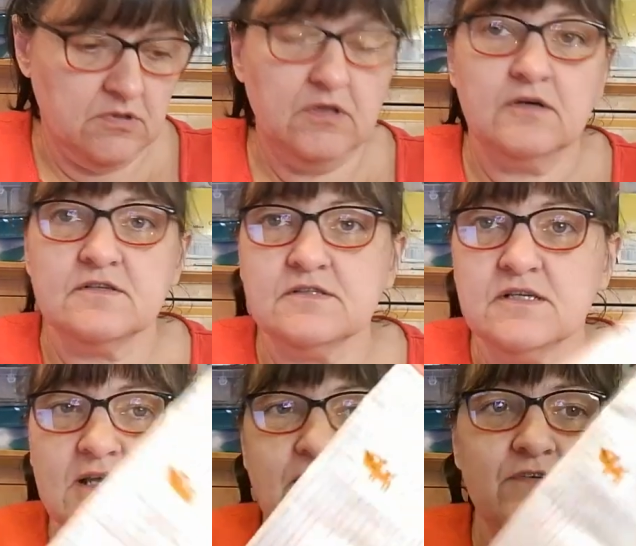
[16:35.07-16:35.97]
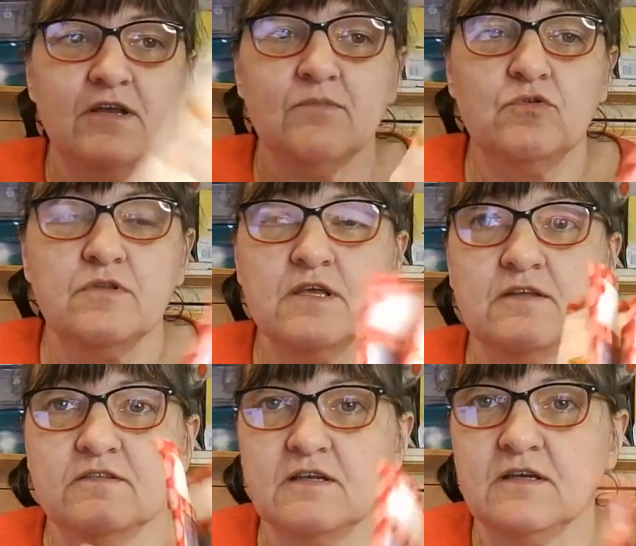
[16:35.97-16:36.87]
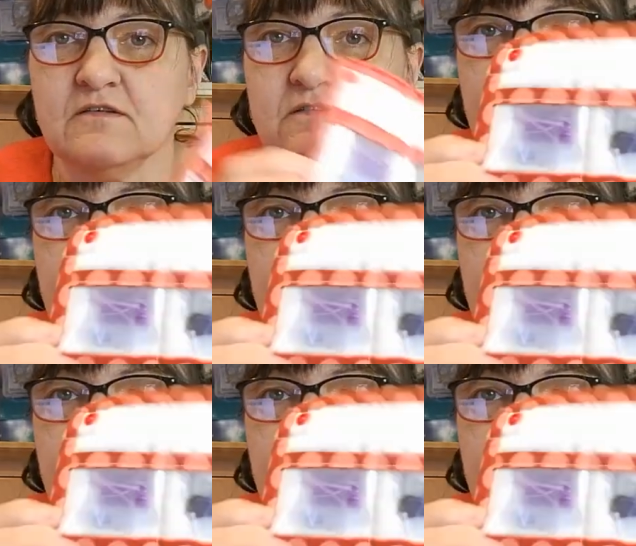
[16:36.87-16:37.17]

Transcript: Because I didn't have any more of these things,